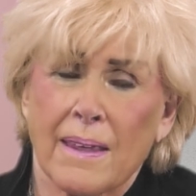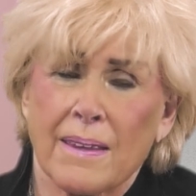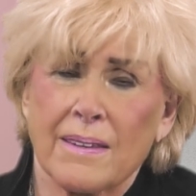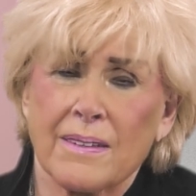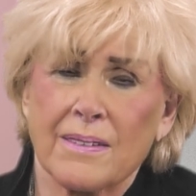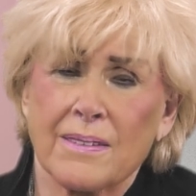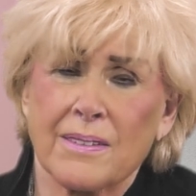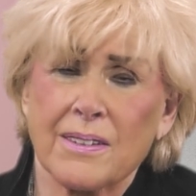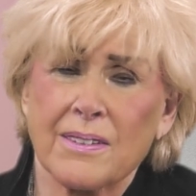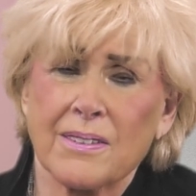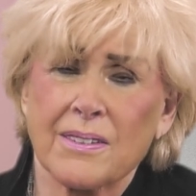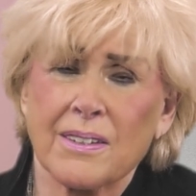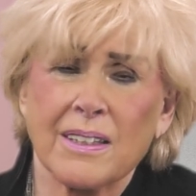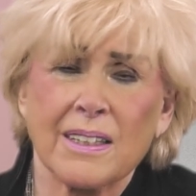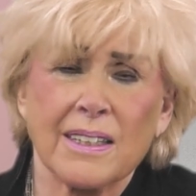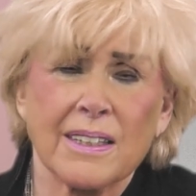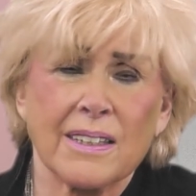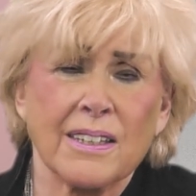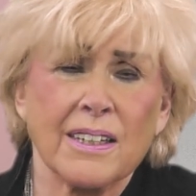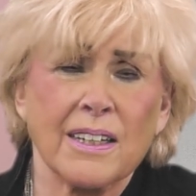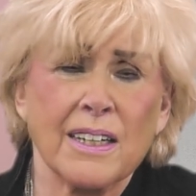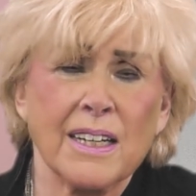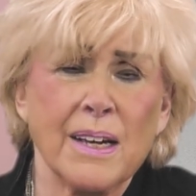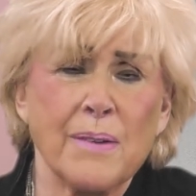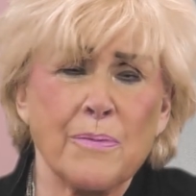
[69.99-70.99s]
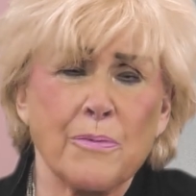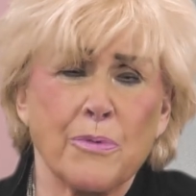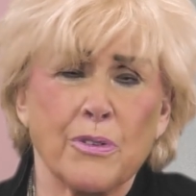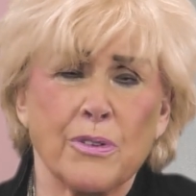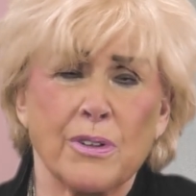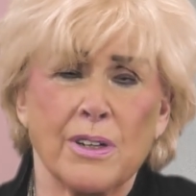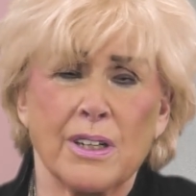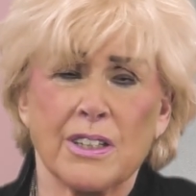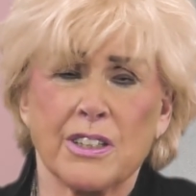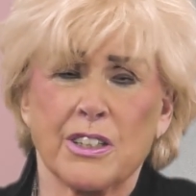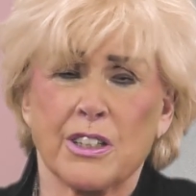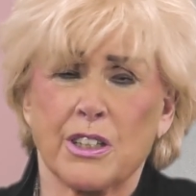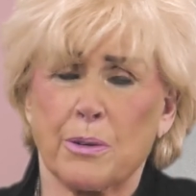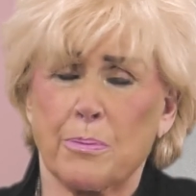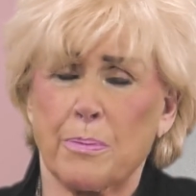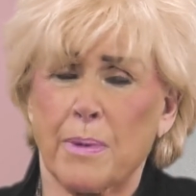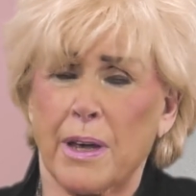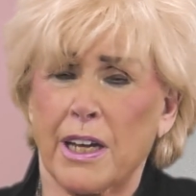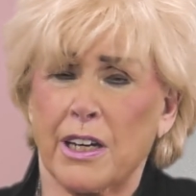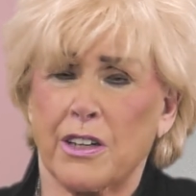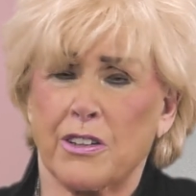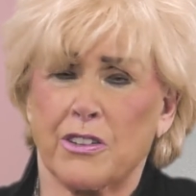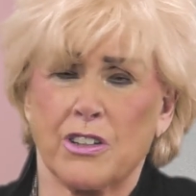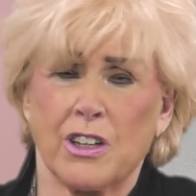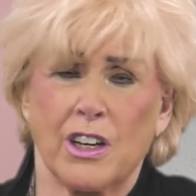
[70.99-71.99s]
This isn't a time for us to
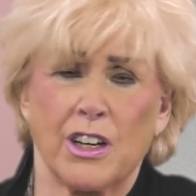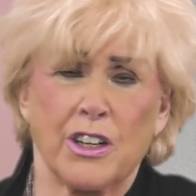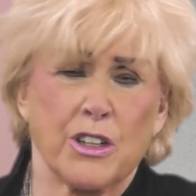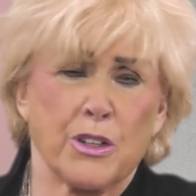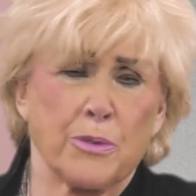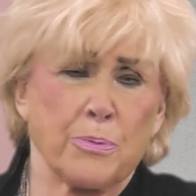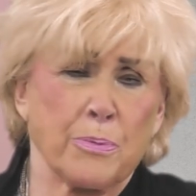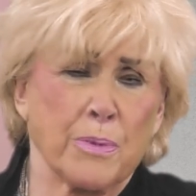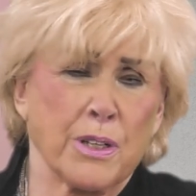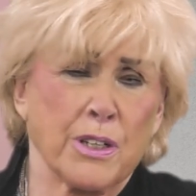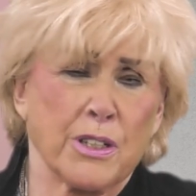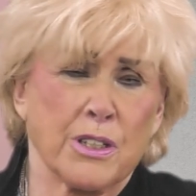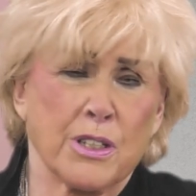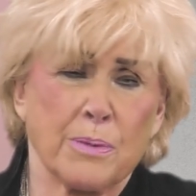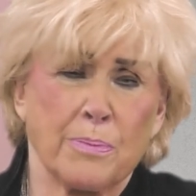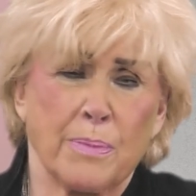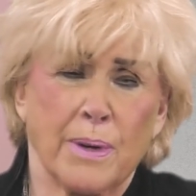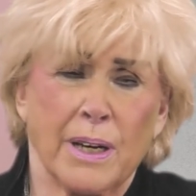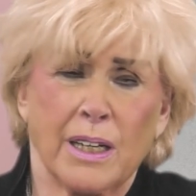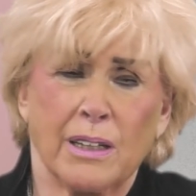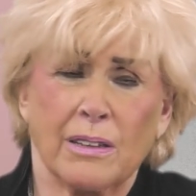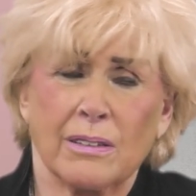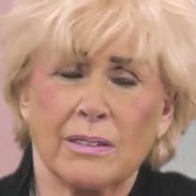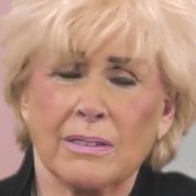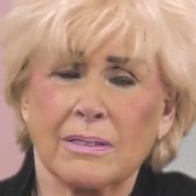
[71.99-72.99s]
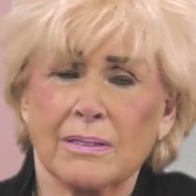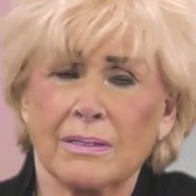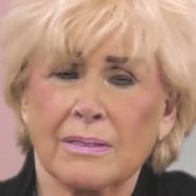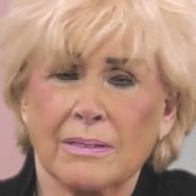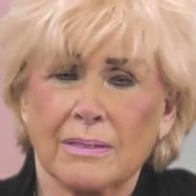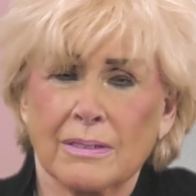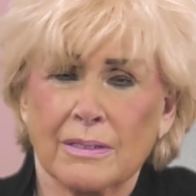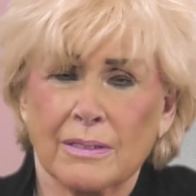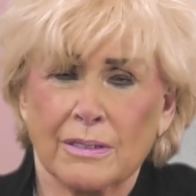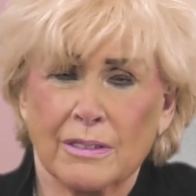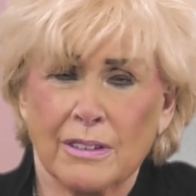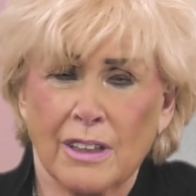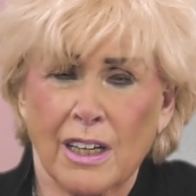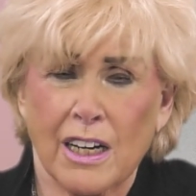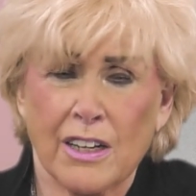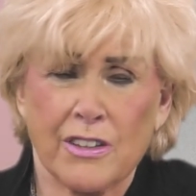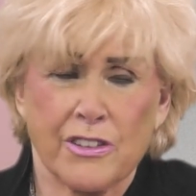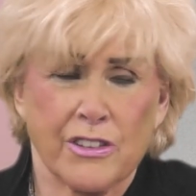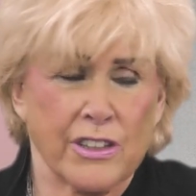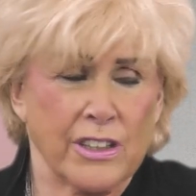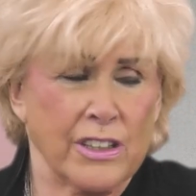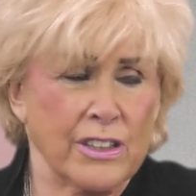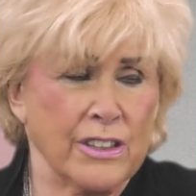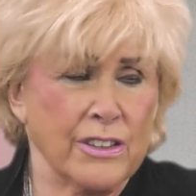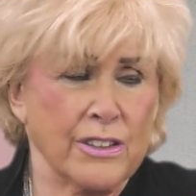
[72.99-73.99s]
make judgments about
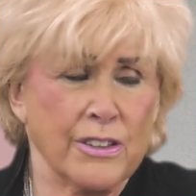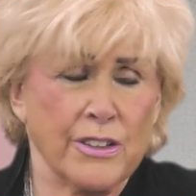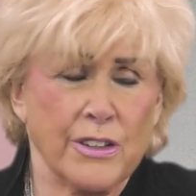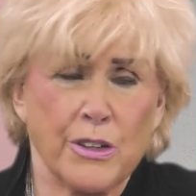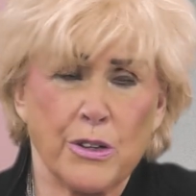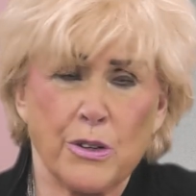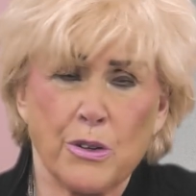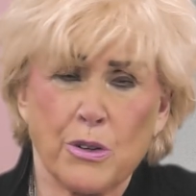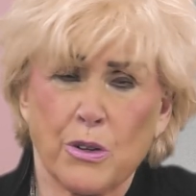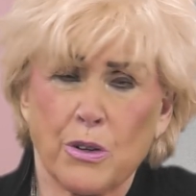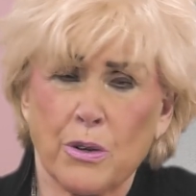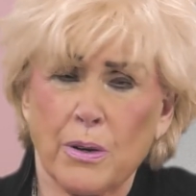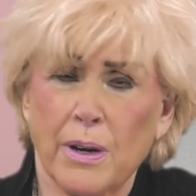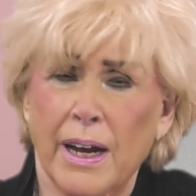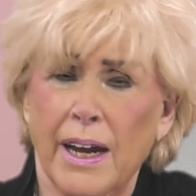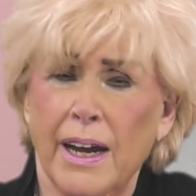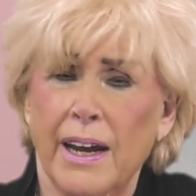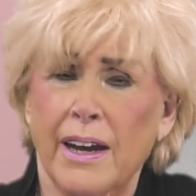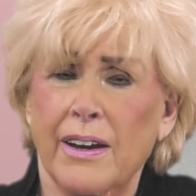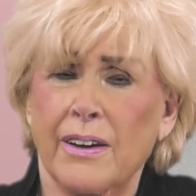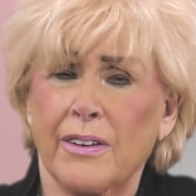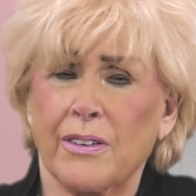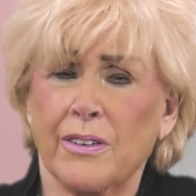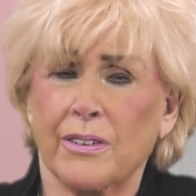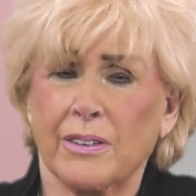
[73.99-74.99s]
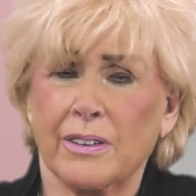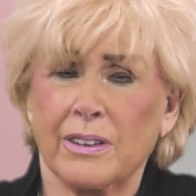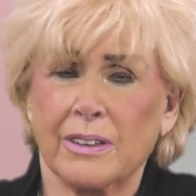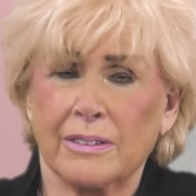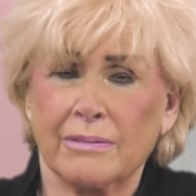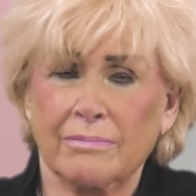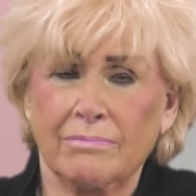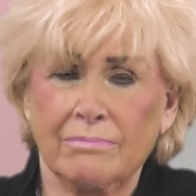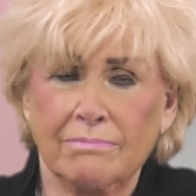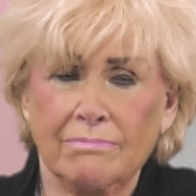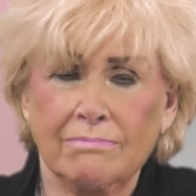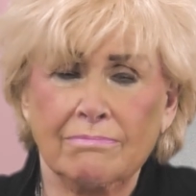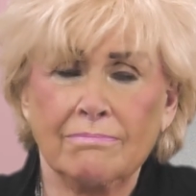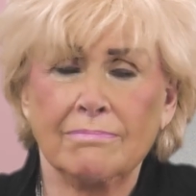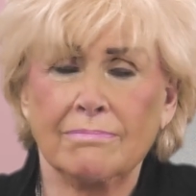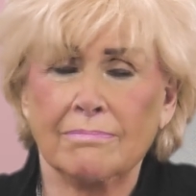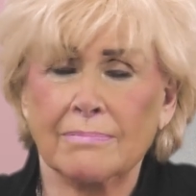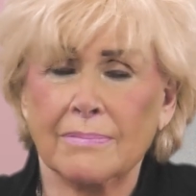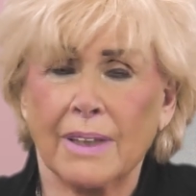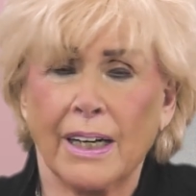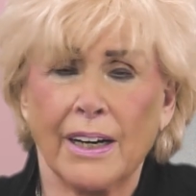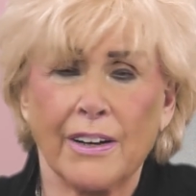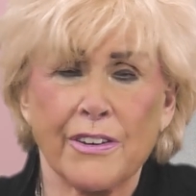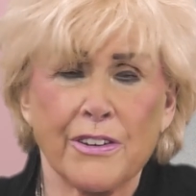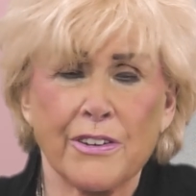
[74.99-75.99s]
Russia or Ukraine or
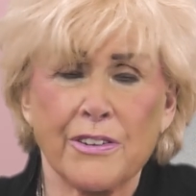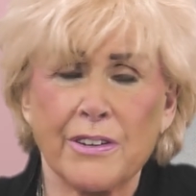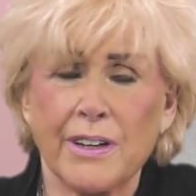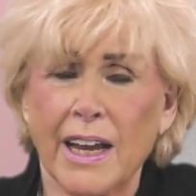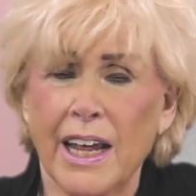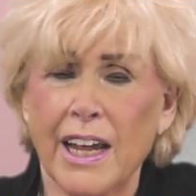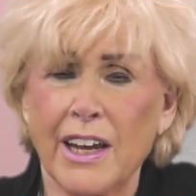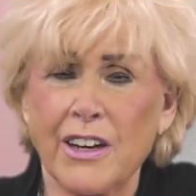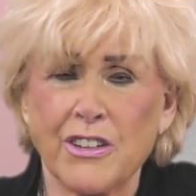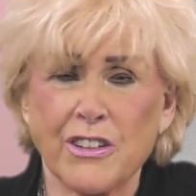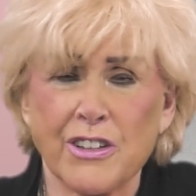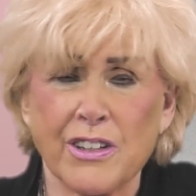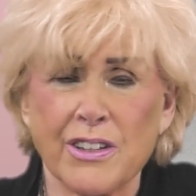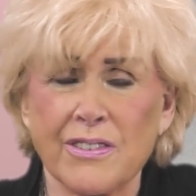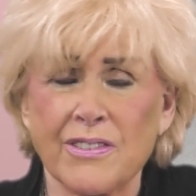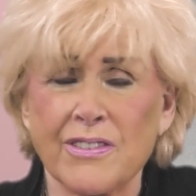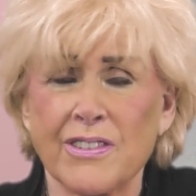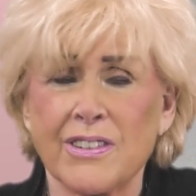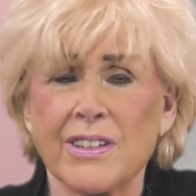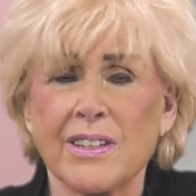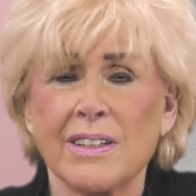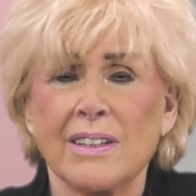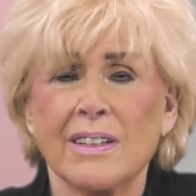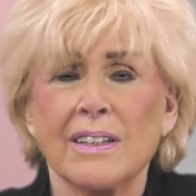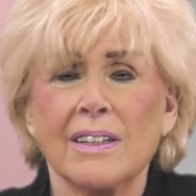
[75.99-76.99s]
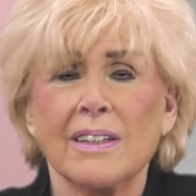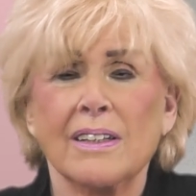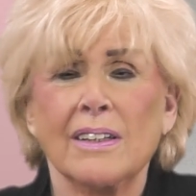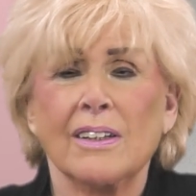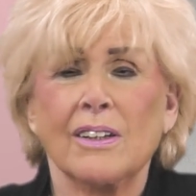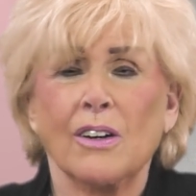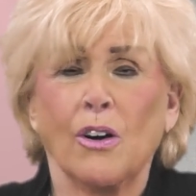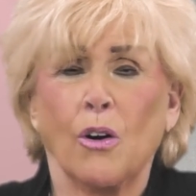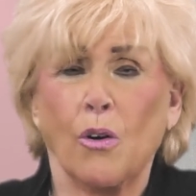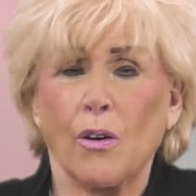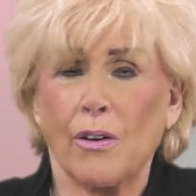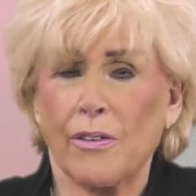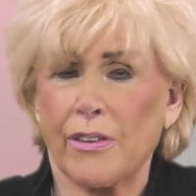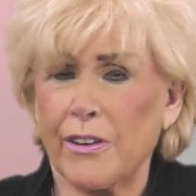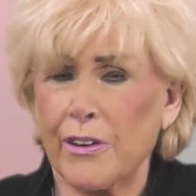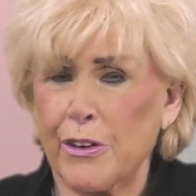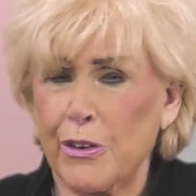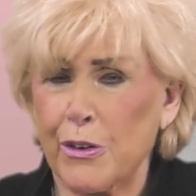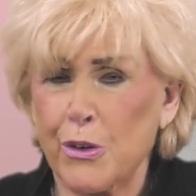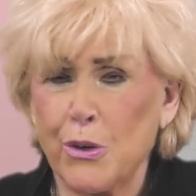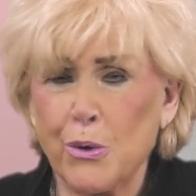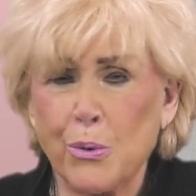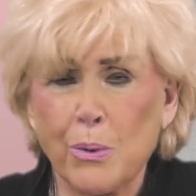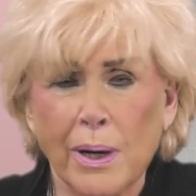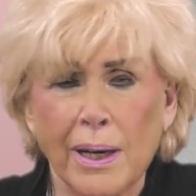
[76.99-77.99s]
other nations or the
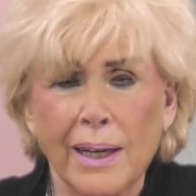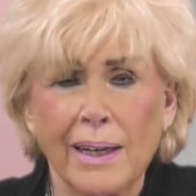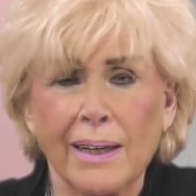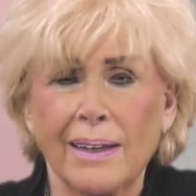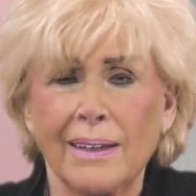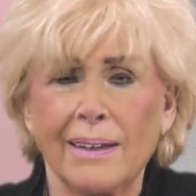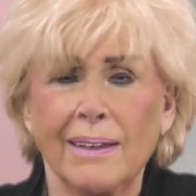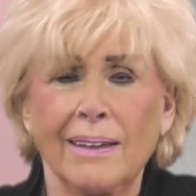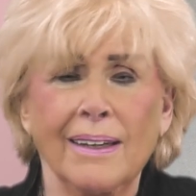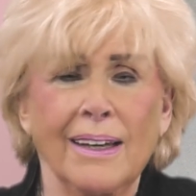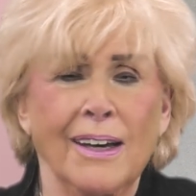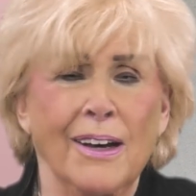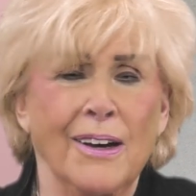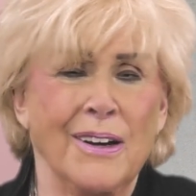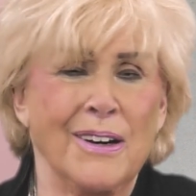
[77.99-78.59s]
UN